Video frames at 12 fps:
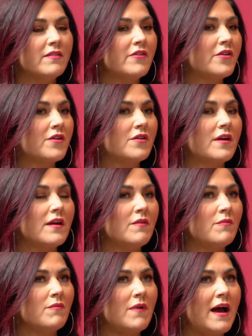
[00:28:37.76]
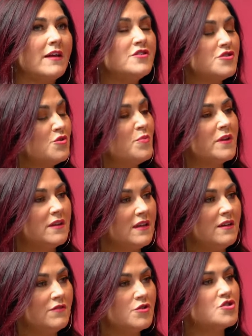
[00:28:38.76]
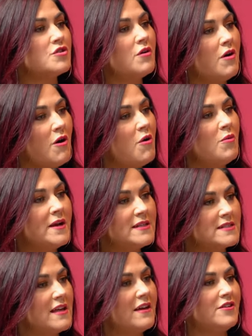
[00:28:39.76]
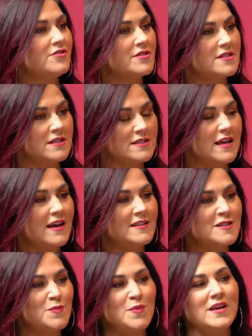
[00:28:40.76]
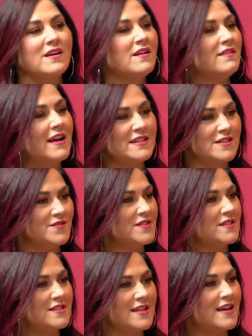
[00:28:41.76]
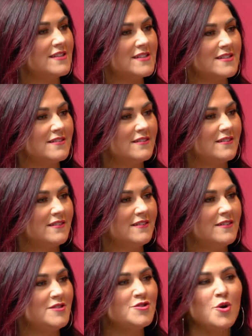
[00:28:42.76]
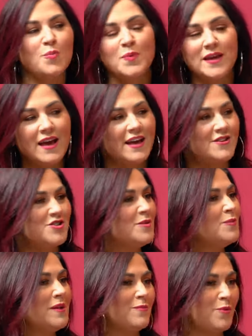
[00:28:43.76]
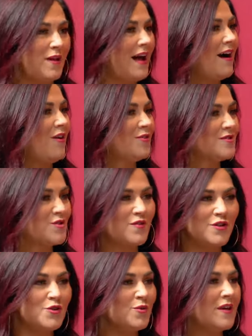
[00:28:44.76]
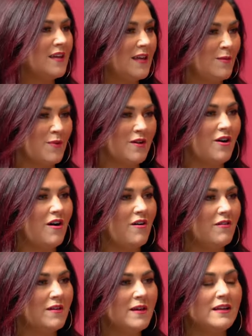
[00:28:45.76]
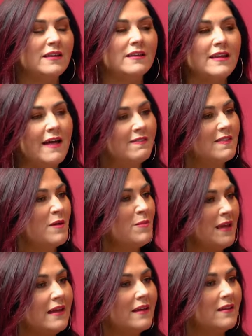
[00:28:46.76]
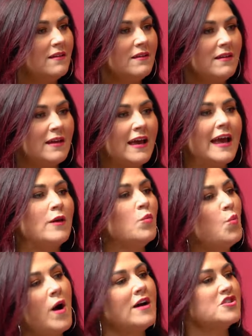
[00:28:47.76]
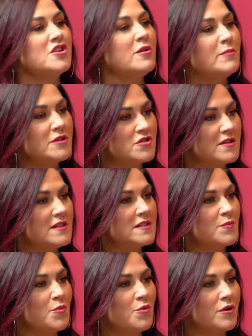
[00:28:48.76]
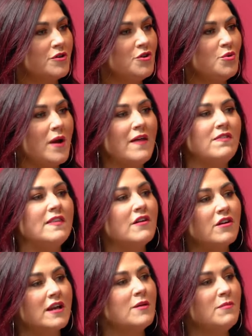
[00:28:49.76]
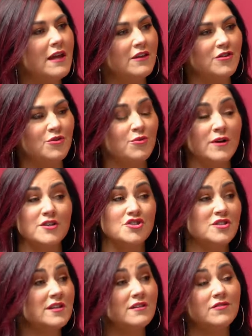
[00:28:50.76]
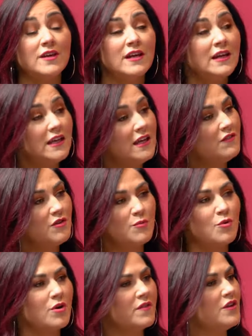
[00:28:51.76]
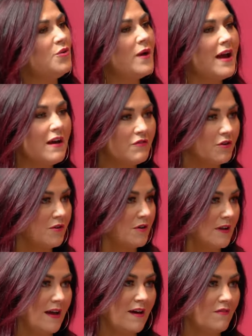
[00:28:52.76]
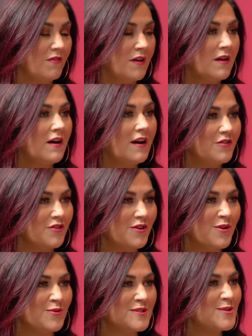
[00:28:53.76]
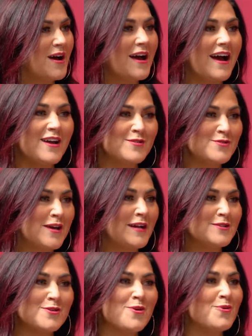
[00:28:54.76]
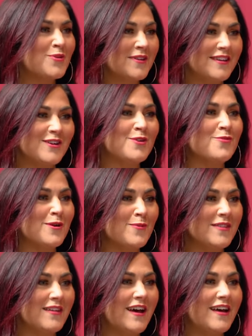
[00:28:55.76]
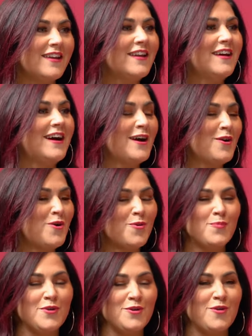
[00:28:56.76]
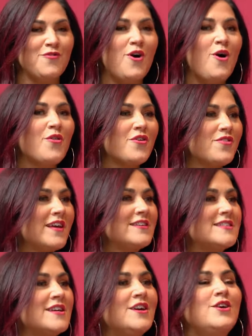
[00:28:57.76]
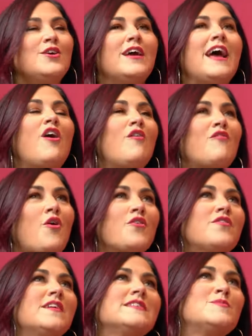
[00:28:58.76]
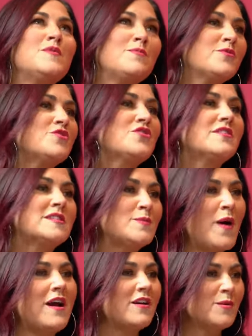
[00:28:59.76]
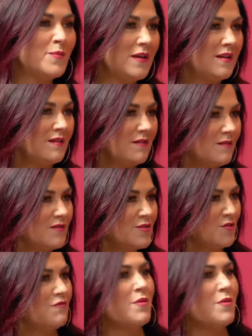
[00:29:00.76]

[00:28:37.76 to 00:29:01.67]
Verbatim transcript: look, I do believe you should always let your success be a collective success. Don't be edging people out so that you can keep it all. Let them in and watch how much they support you, and mm-hmm. they're going to make you achieve even more than you ever could have on your own. So I, I, I totally agree with yeah. that. I hope, you know, of all the things, all, all, the things people should aspire to be sort